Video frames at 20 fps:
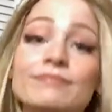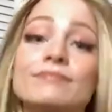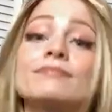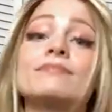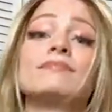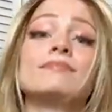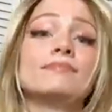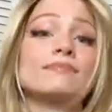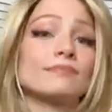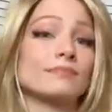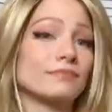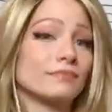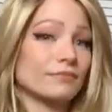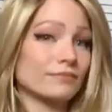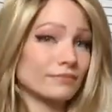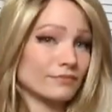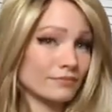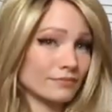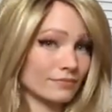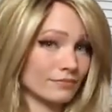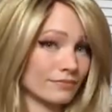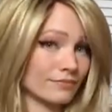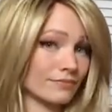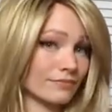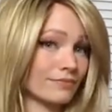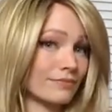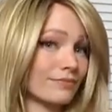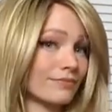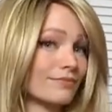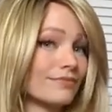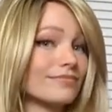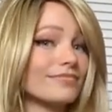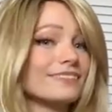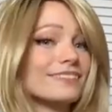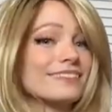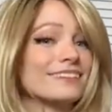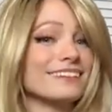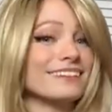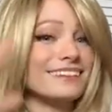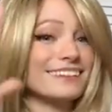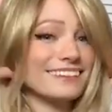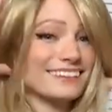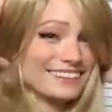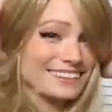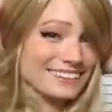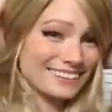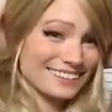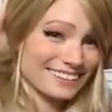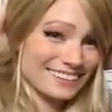(silence)